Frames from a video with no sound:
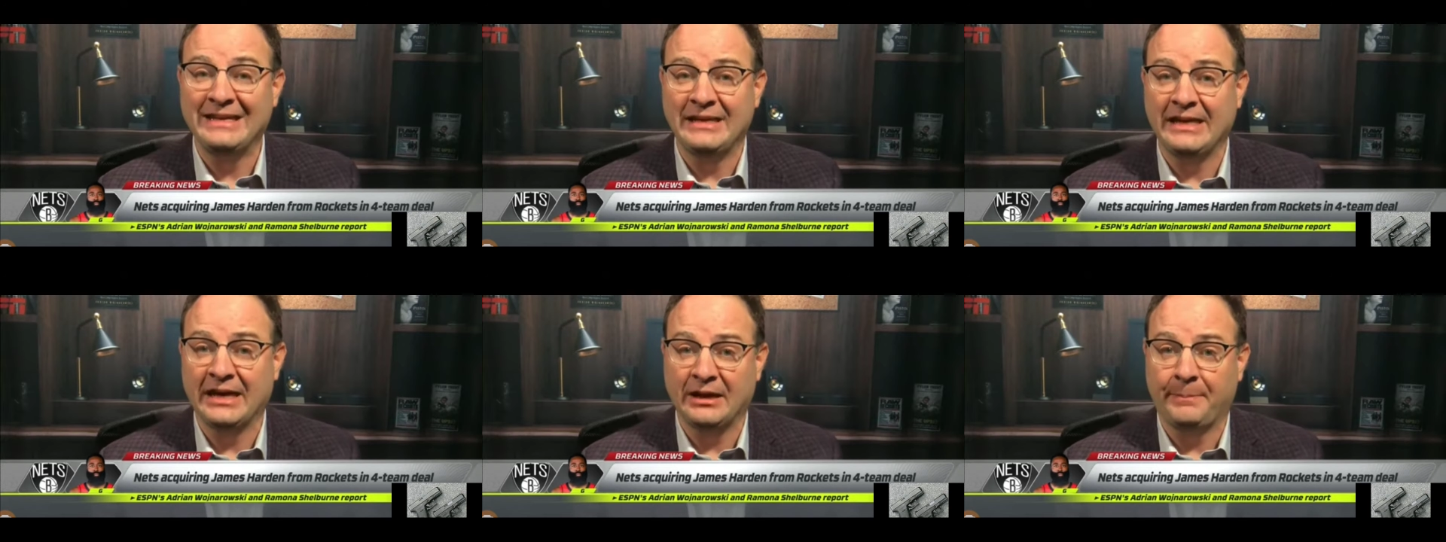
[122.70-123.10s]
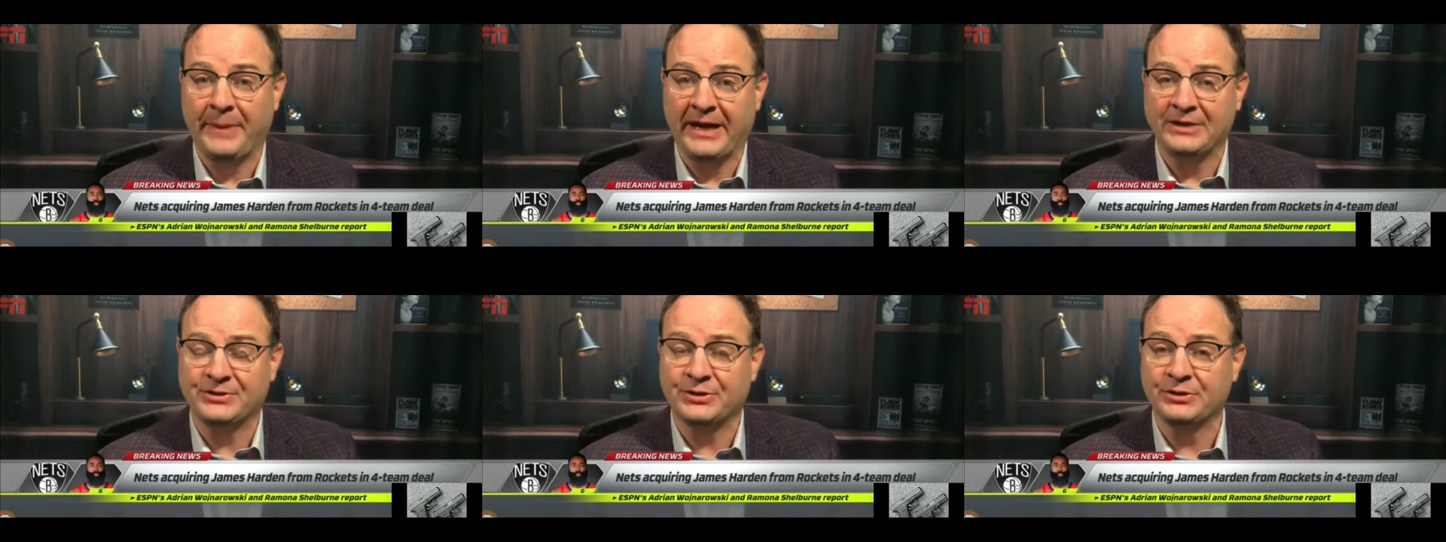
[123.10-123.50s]
the Indiana
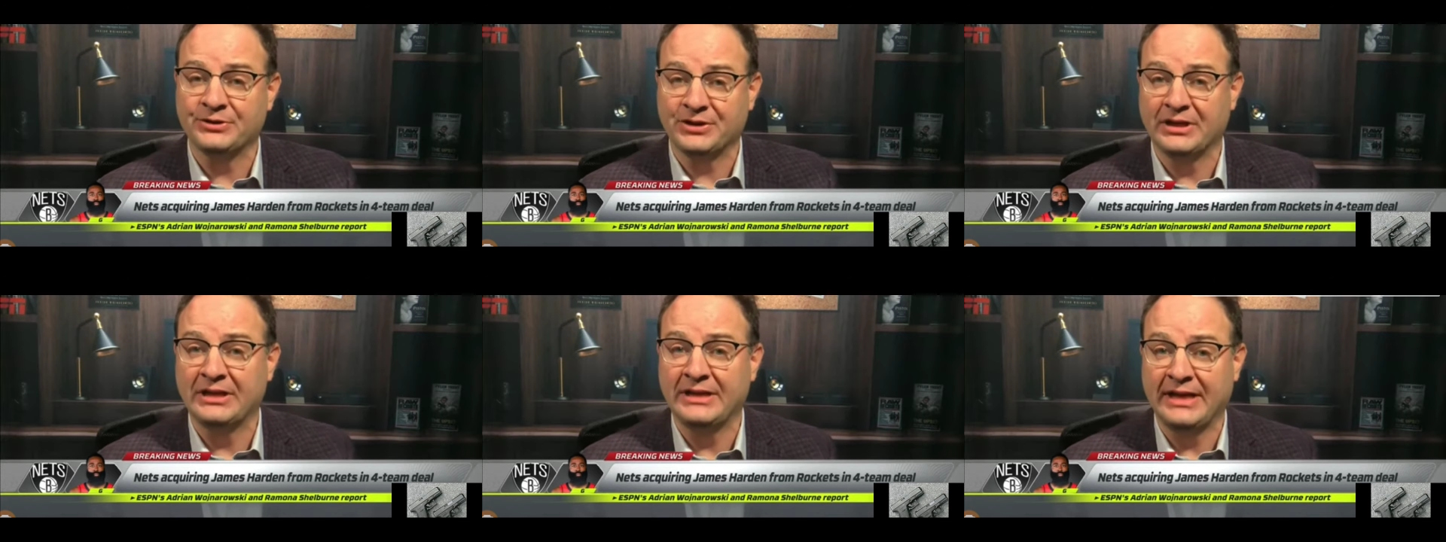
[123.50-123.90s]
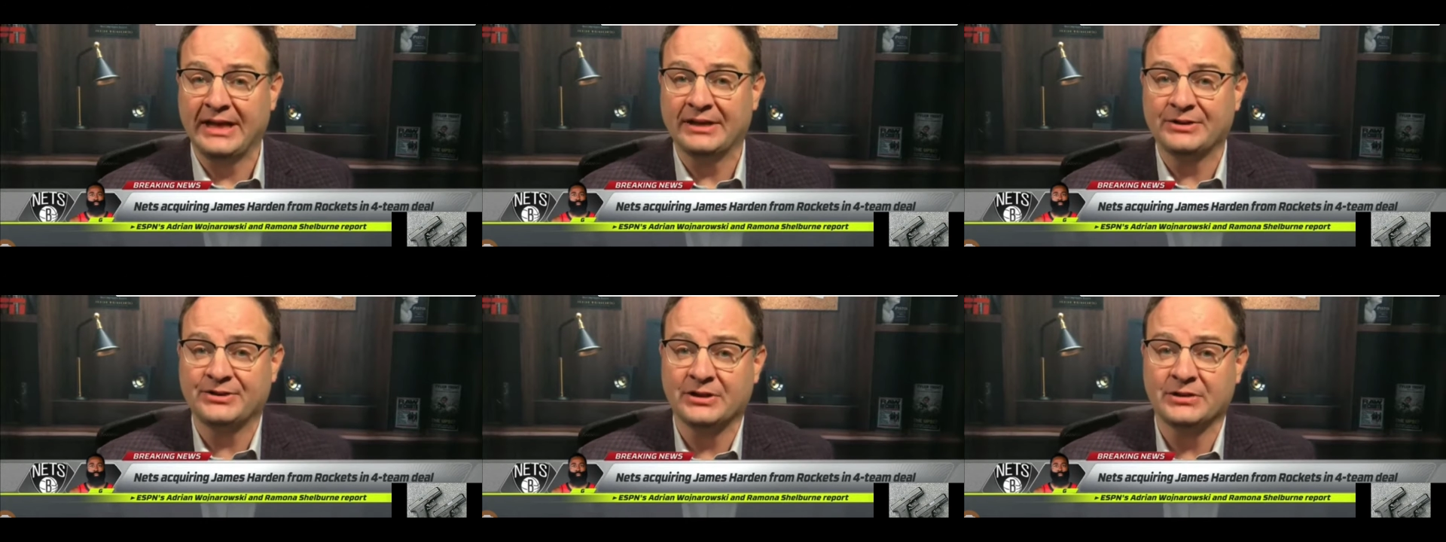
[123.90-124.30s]
Pacers, and
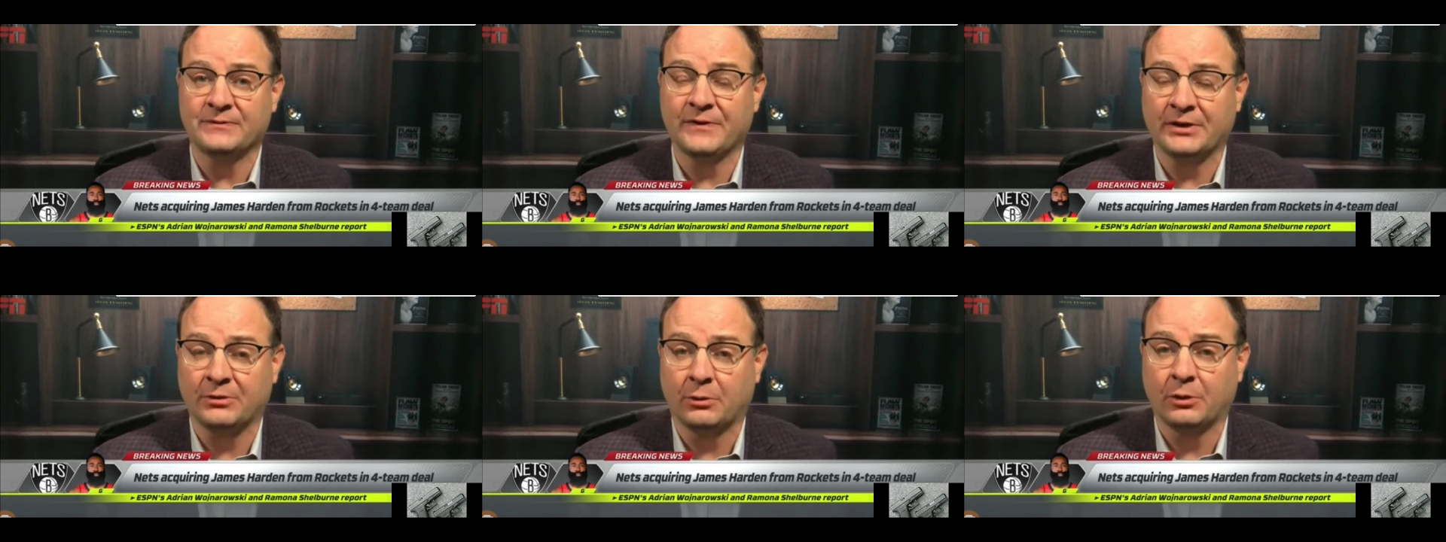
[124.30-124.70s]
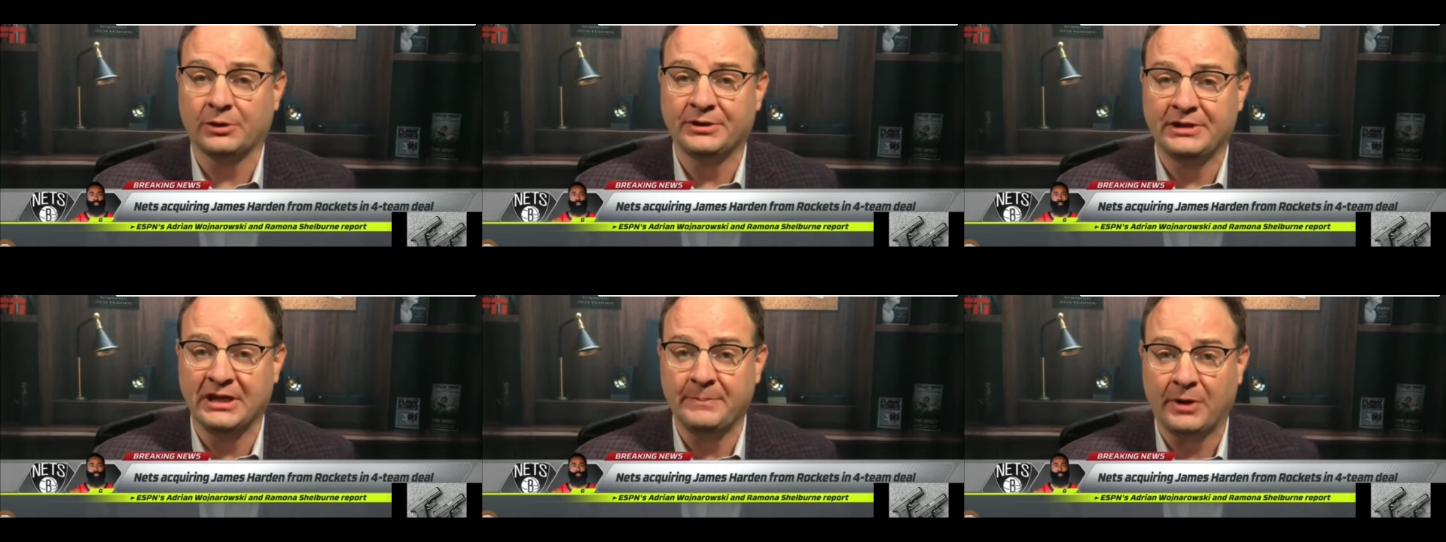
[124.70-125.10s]
Indiana sends Victor
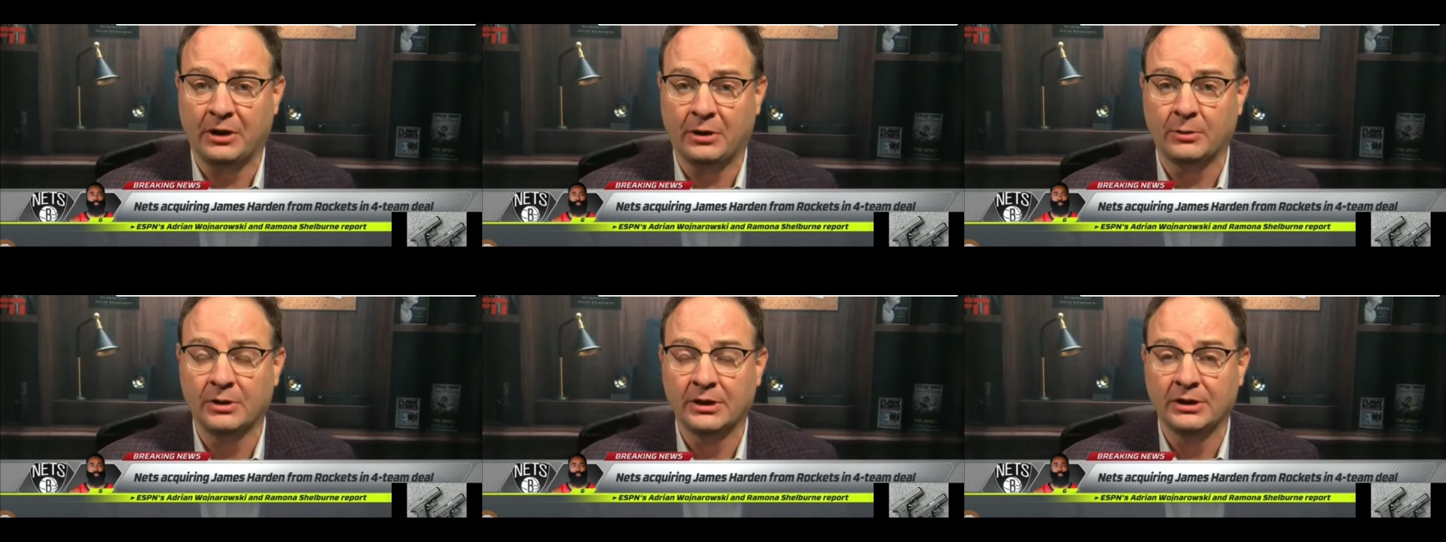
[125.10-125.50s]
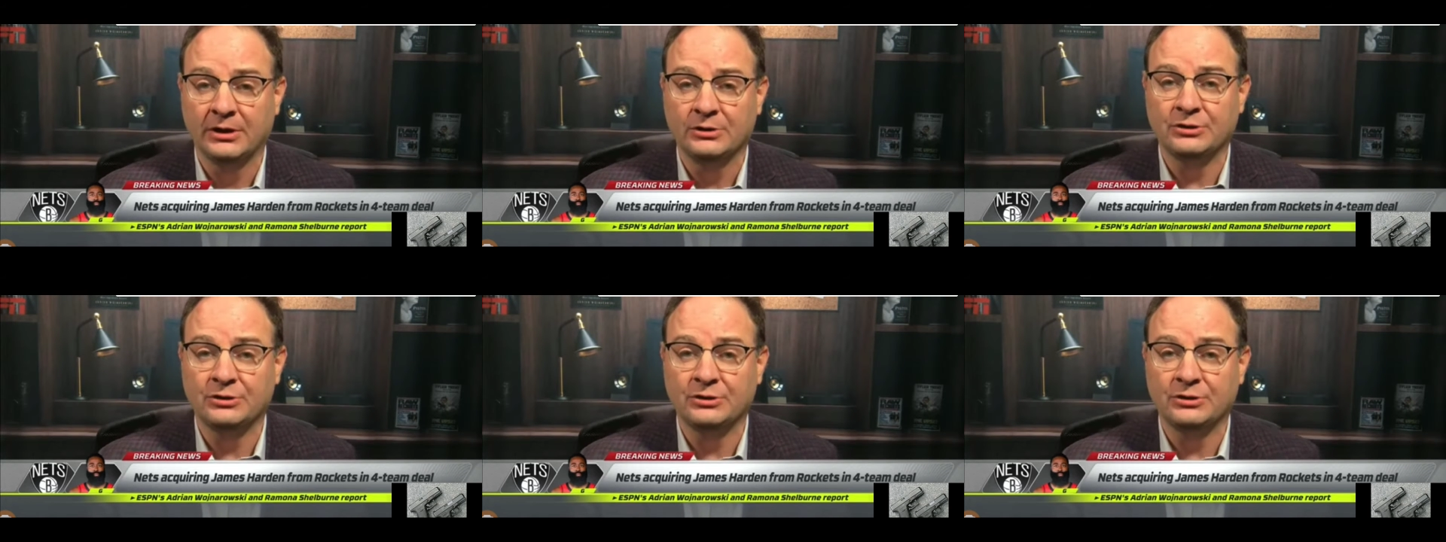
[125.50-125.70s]
Oladipo